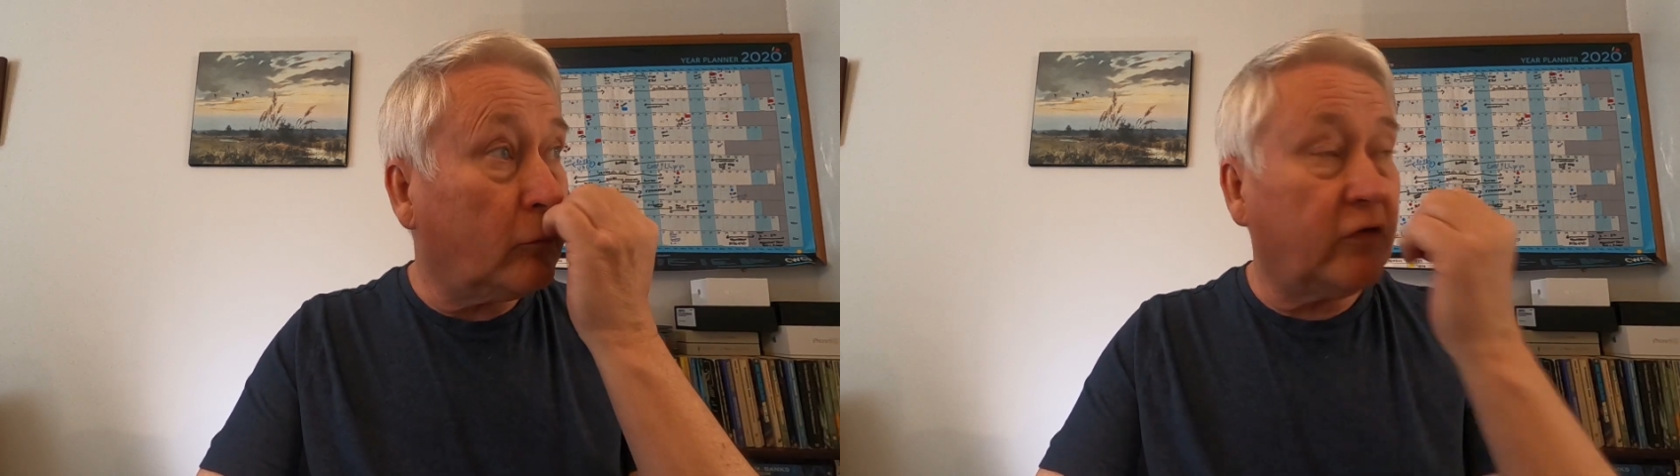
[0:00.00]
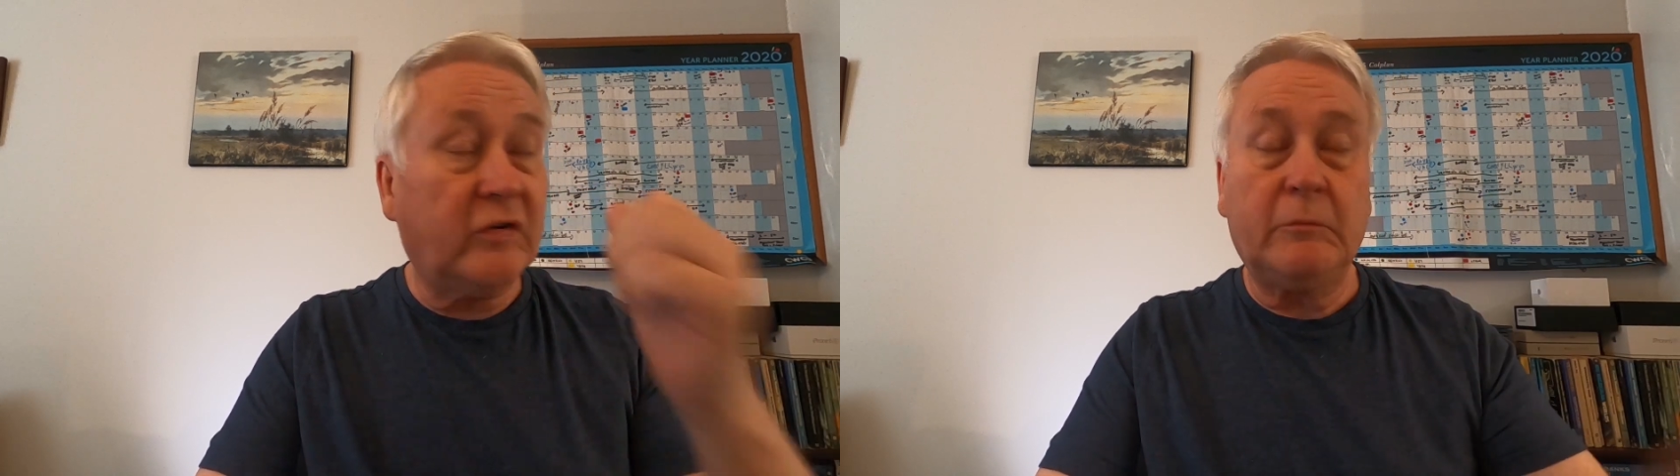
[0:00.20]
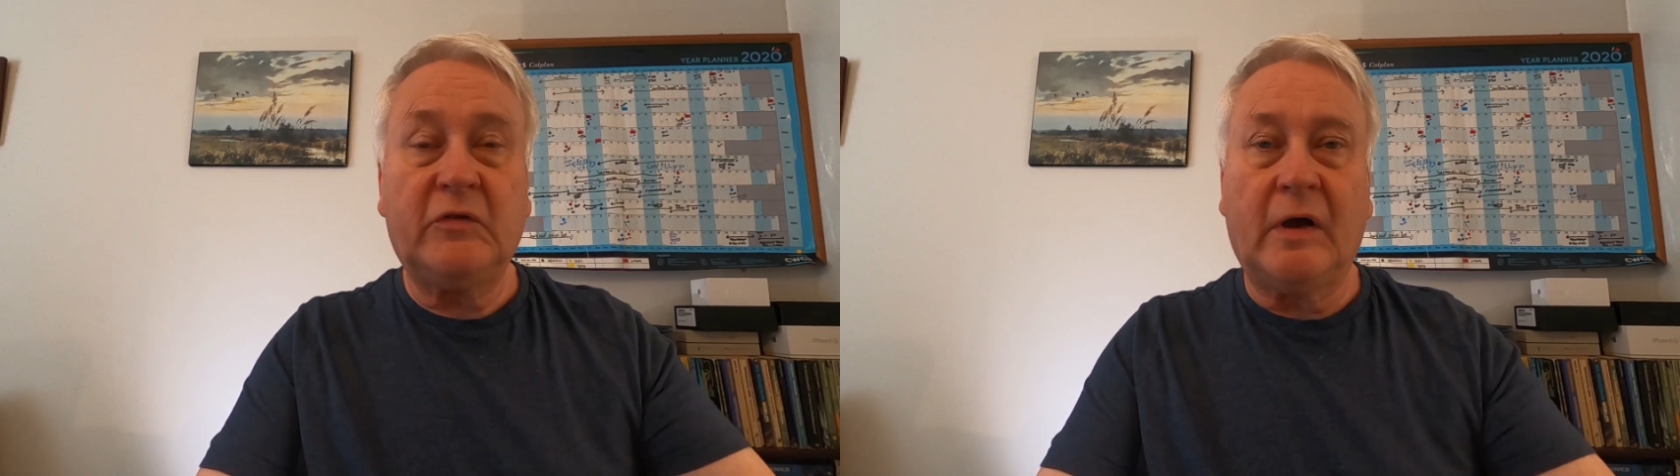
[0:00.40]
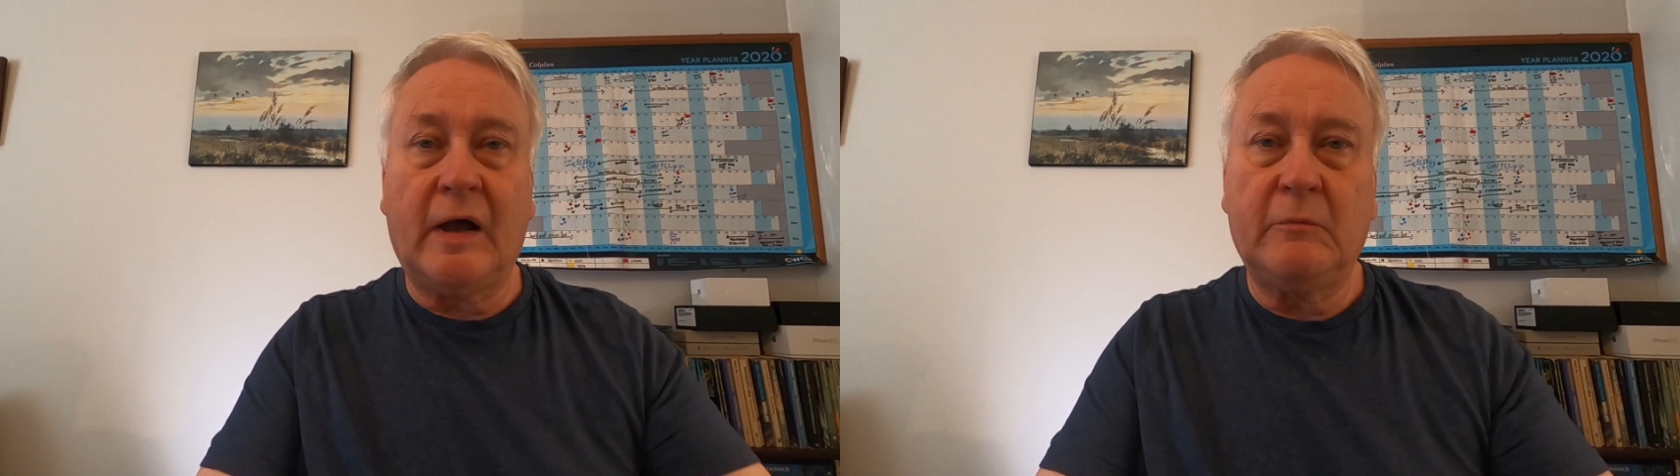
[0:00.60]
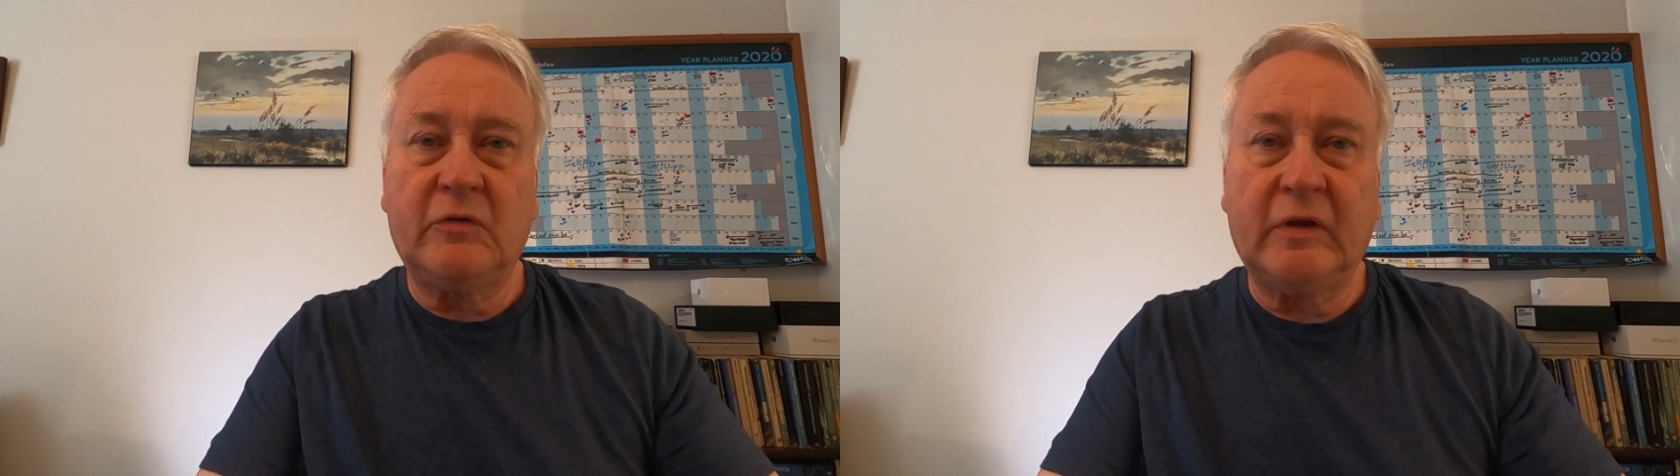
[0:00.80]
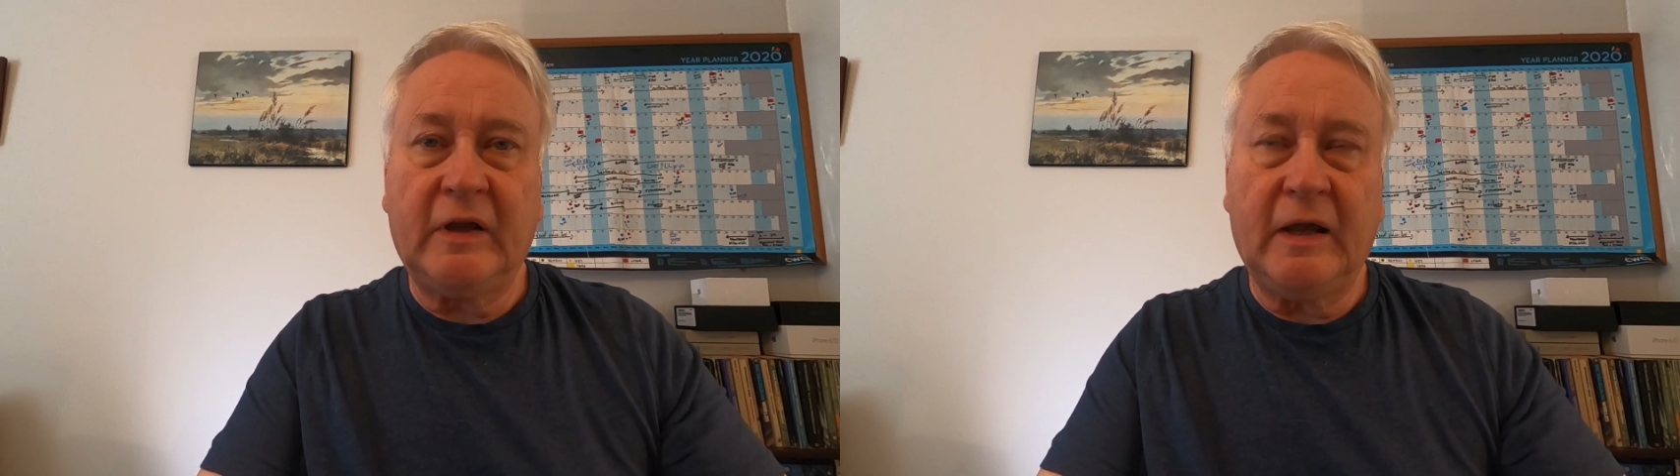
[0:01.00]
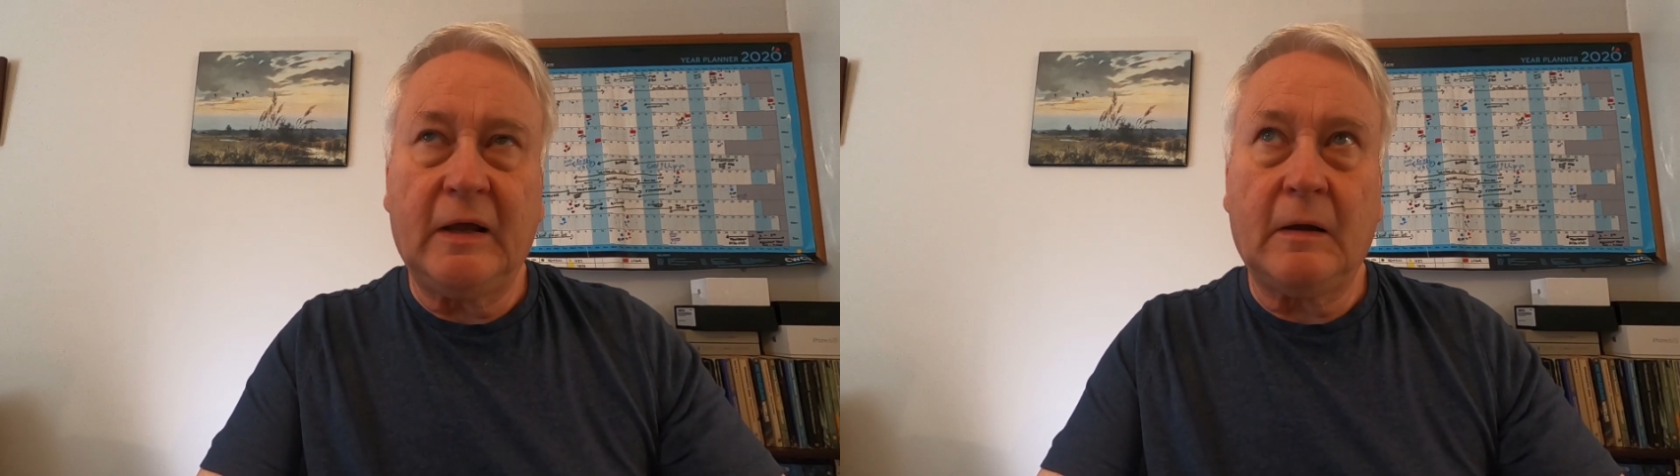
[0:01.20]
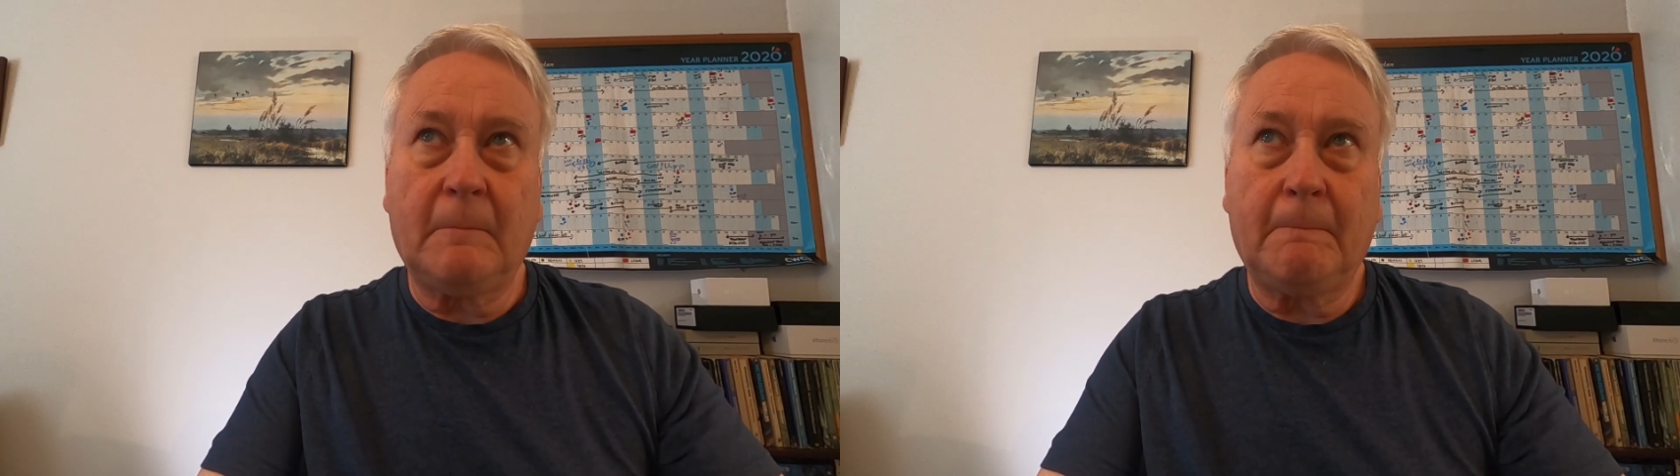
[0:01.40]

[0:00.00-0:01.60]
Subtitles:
sometimes the